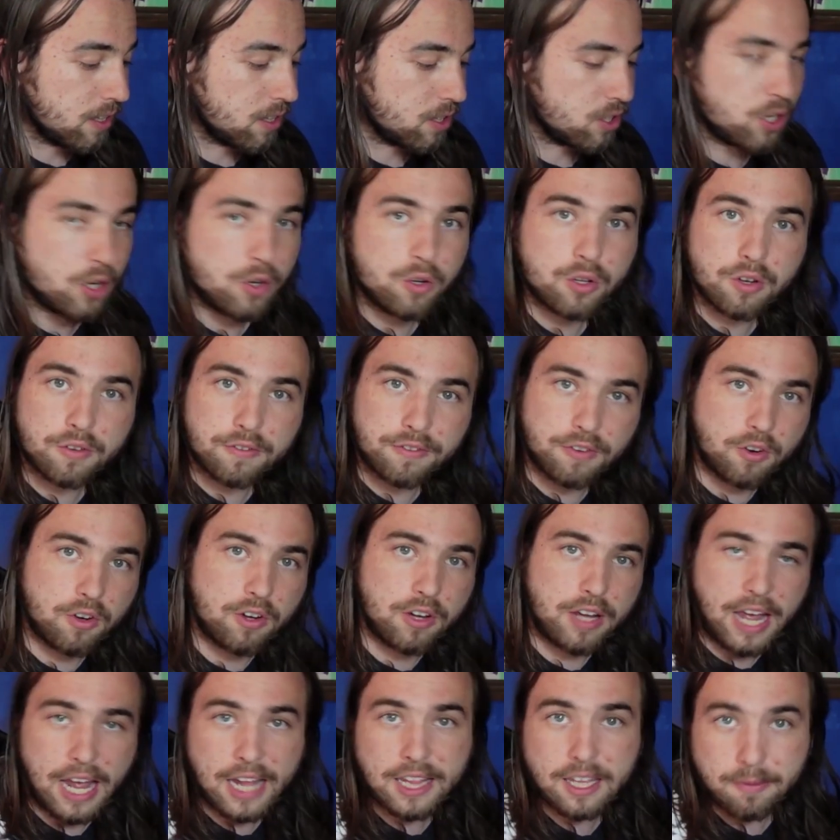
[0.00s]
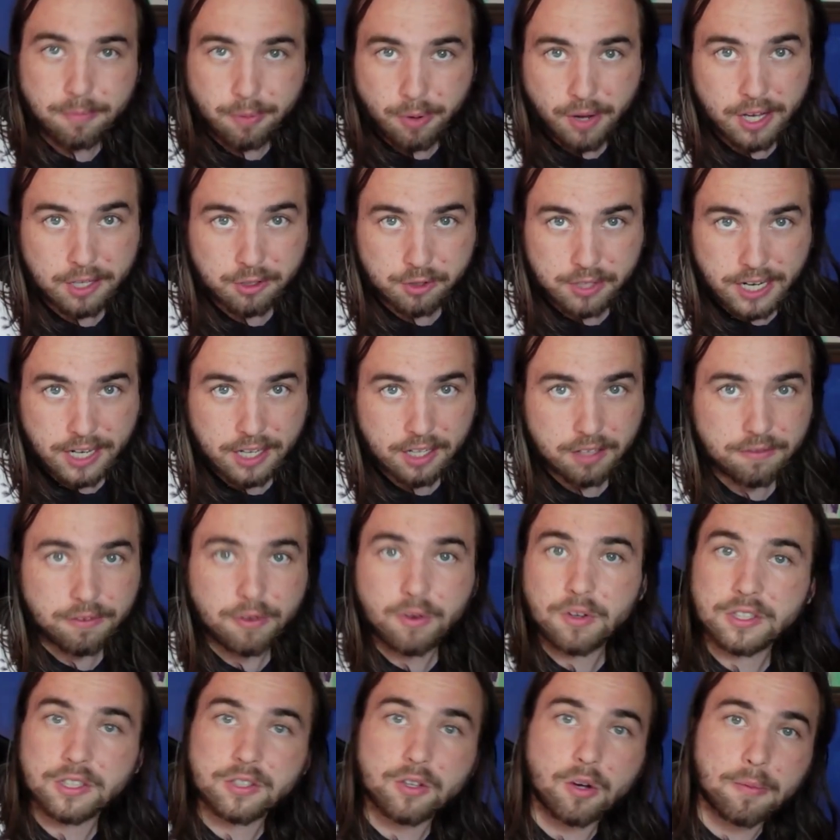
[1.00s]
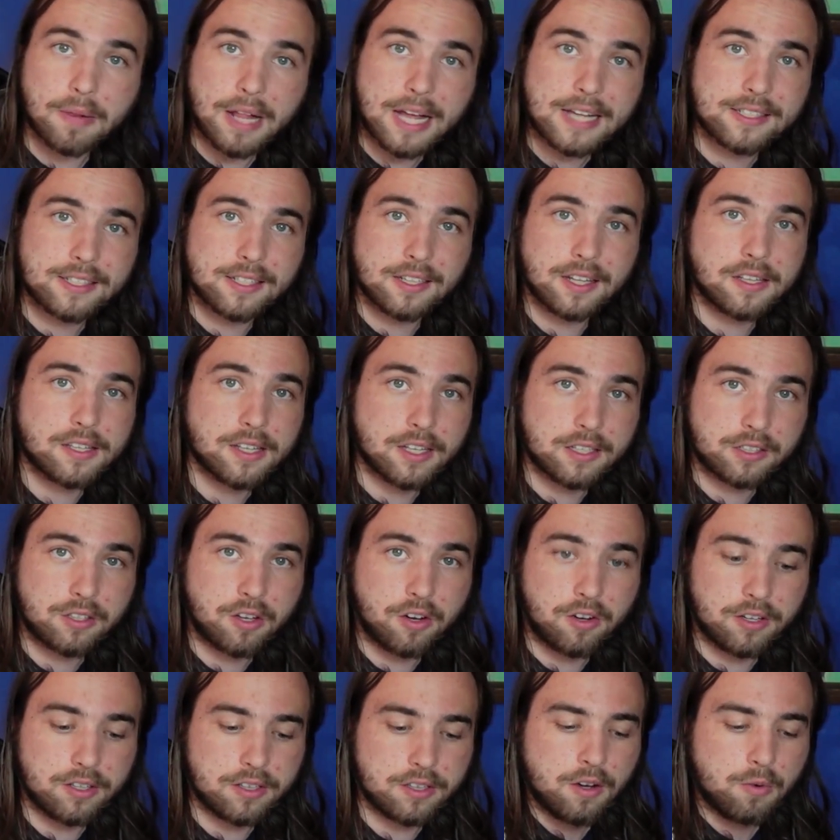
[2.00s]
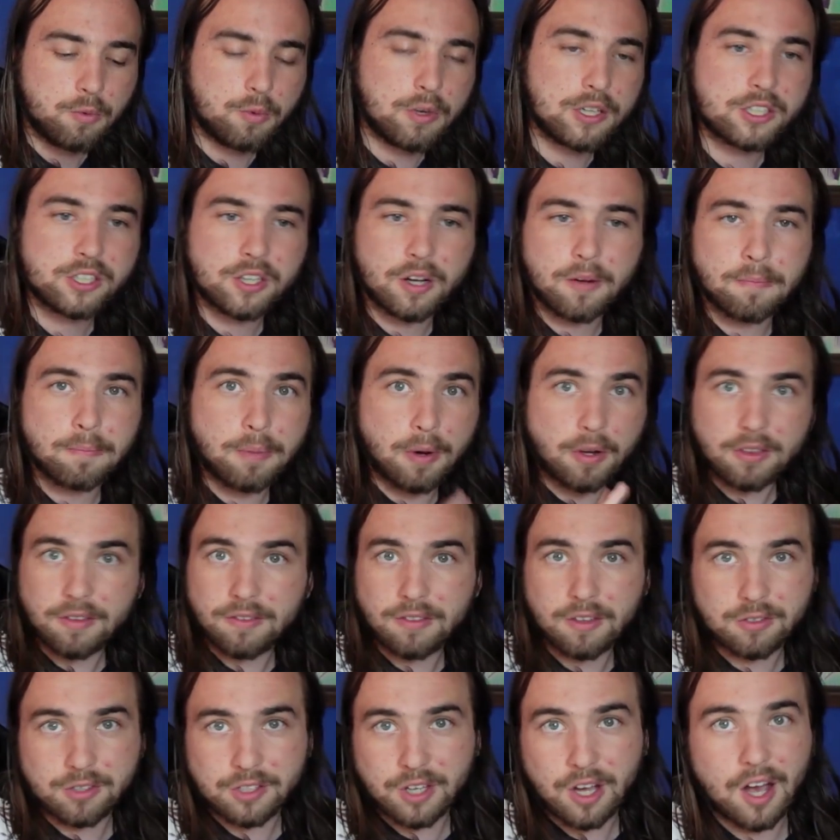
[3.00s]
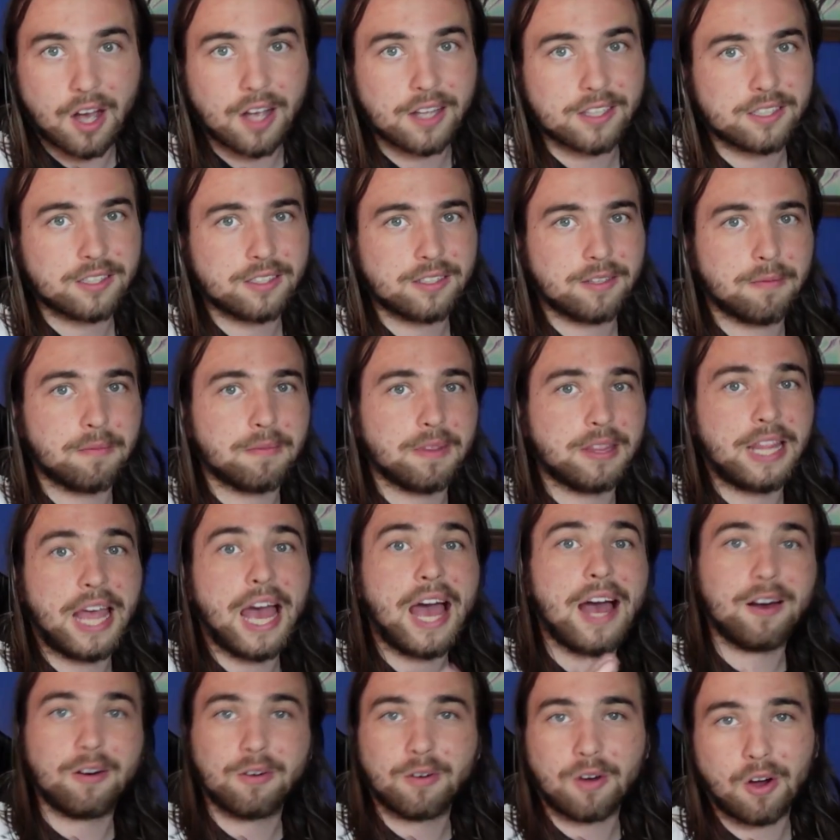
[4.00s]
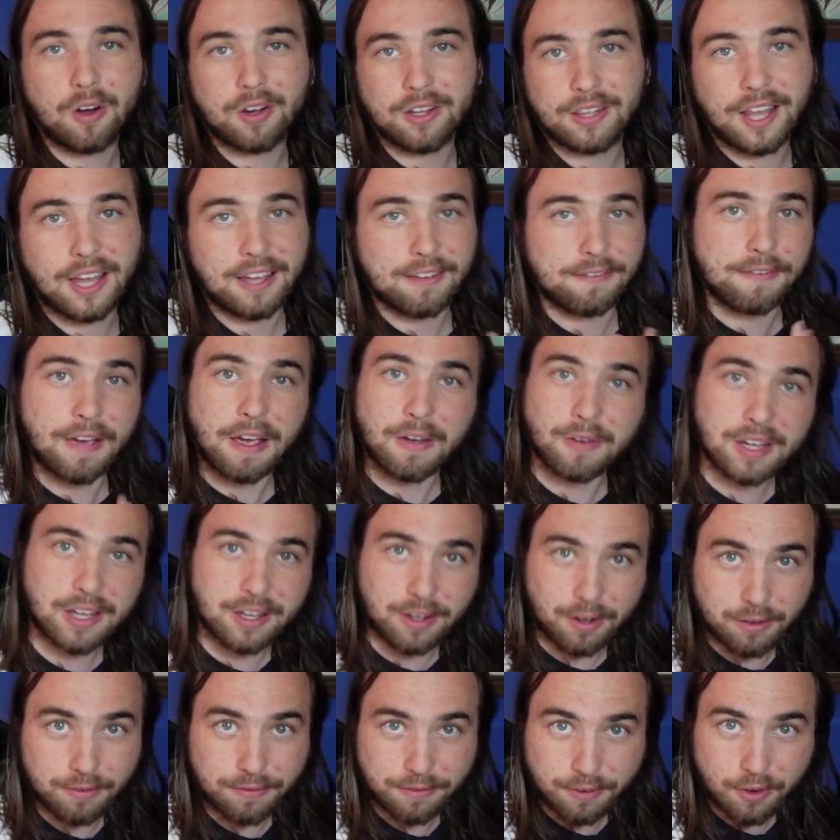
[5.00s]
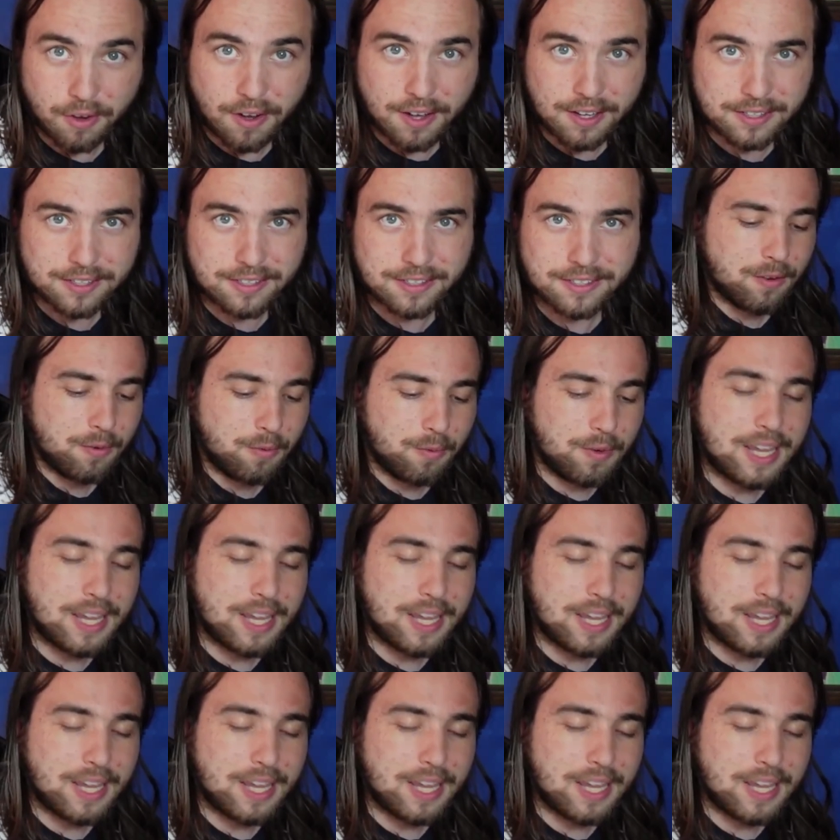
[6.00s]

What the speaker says: tutor for any prayer dragon for a Soul Blast and a discard, which both of those costs now are like very good for us.